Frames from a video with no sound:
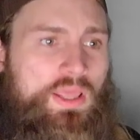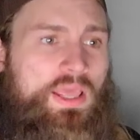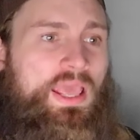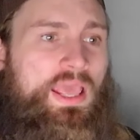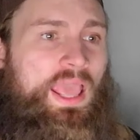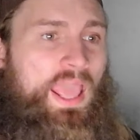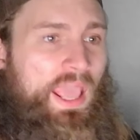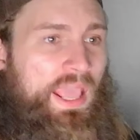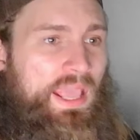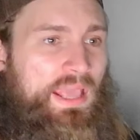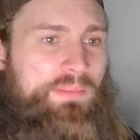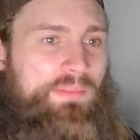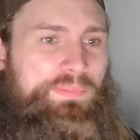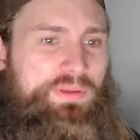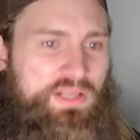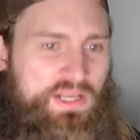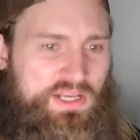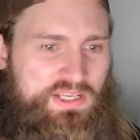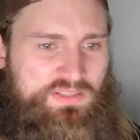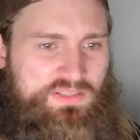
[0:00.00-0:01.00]
And
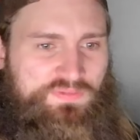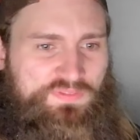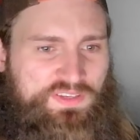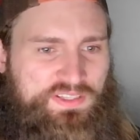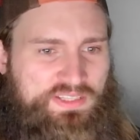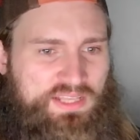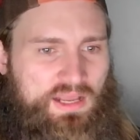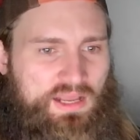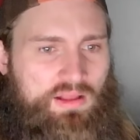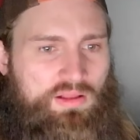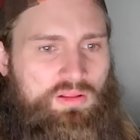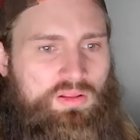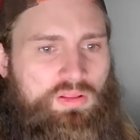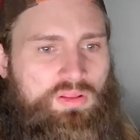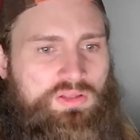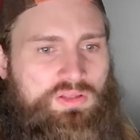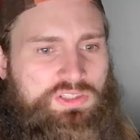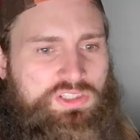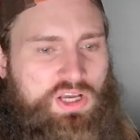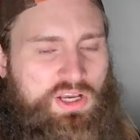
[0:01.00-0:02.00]
because Vidal
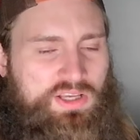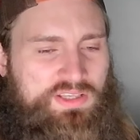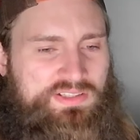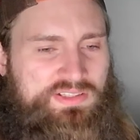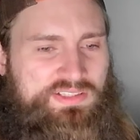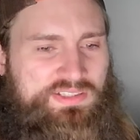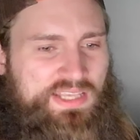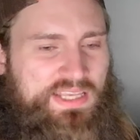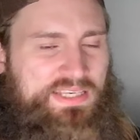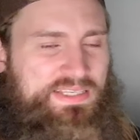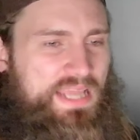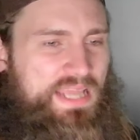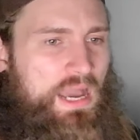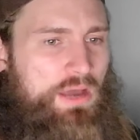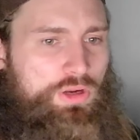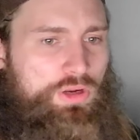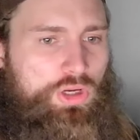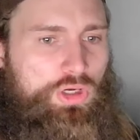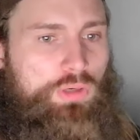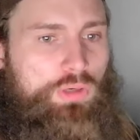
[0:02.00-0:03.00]
does sit
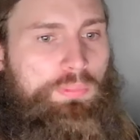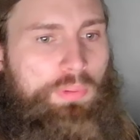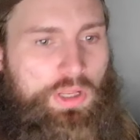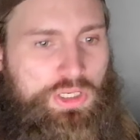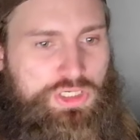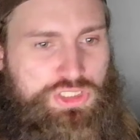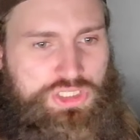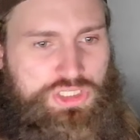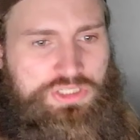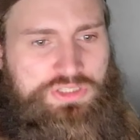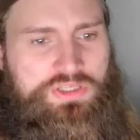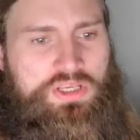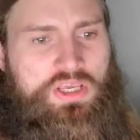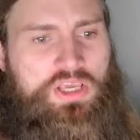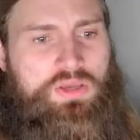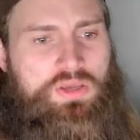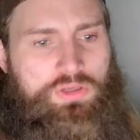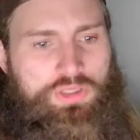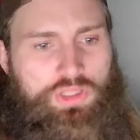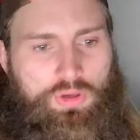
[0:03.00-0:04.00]
down on her punches,
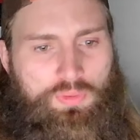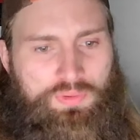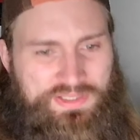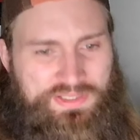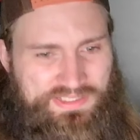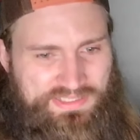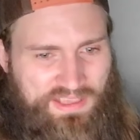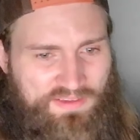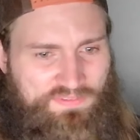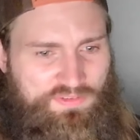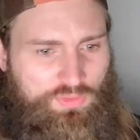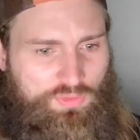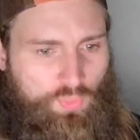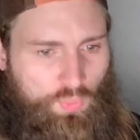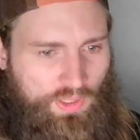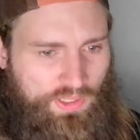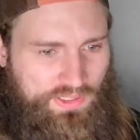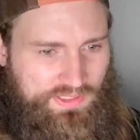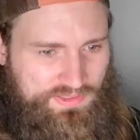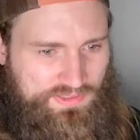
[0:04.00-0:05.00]
you know, with seven
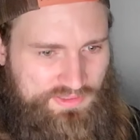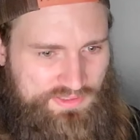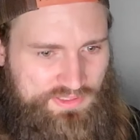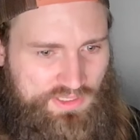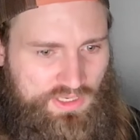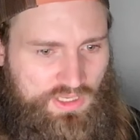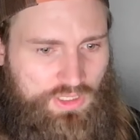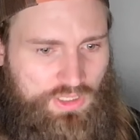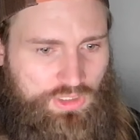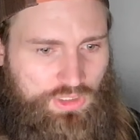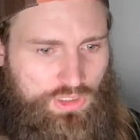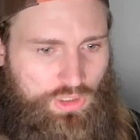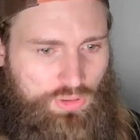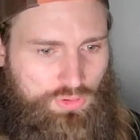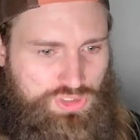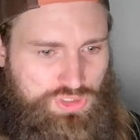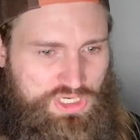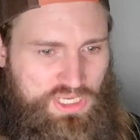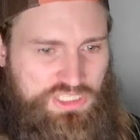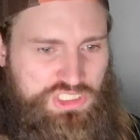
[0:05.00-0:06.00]
wins, you know,
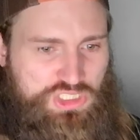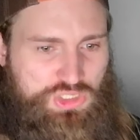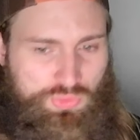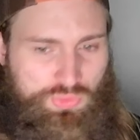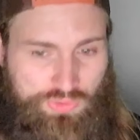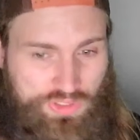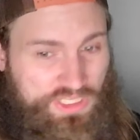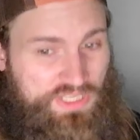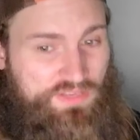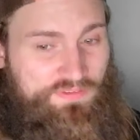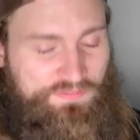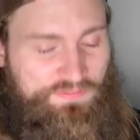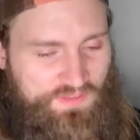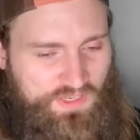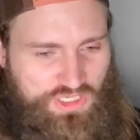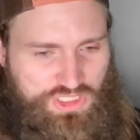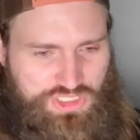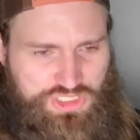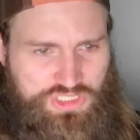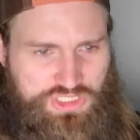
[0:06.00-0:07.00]
she has three
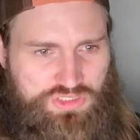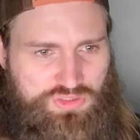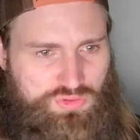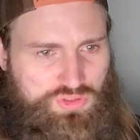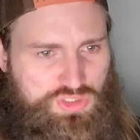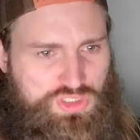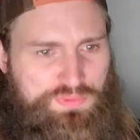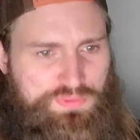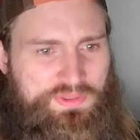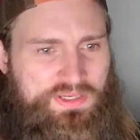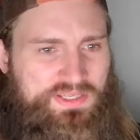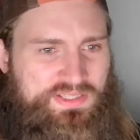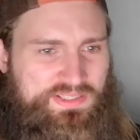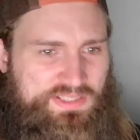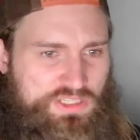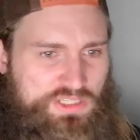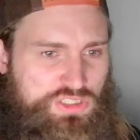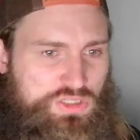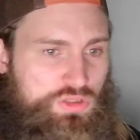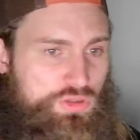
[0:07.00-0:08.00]
finishes, so she's been
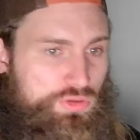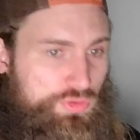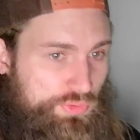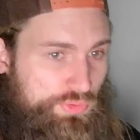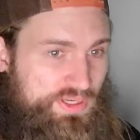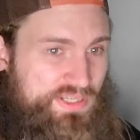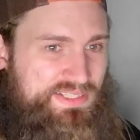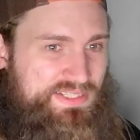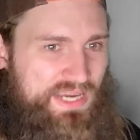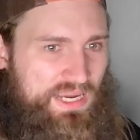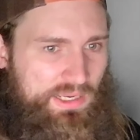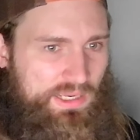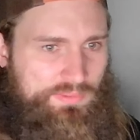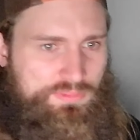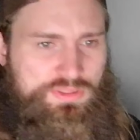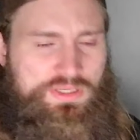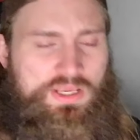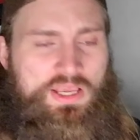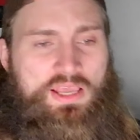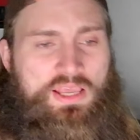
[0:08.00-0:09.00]
decision three
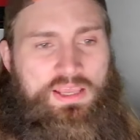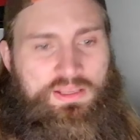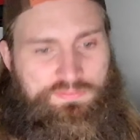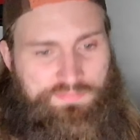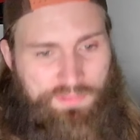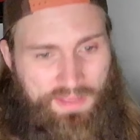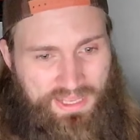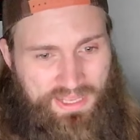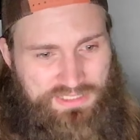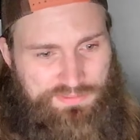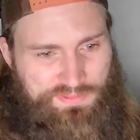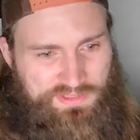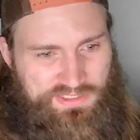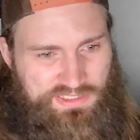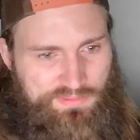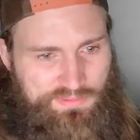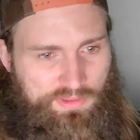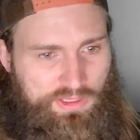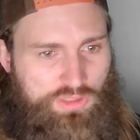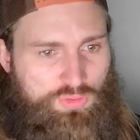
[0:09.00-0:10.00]
times has been
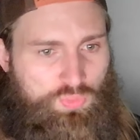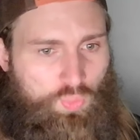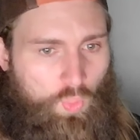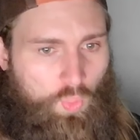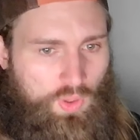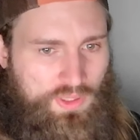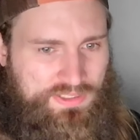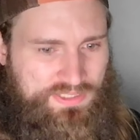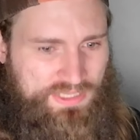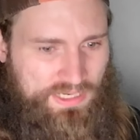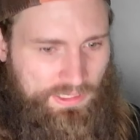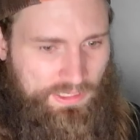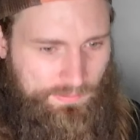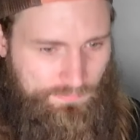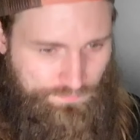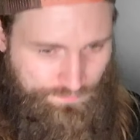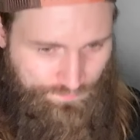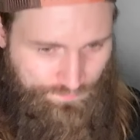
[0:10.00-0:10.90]
submitted one time,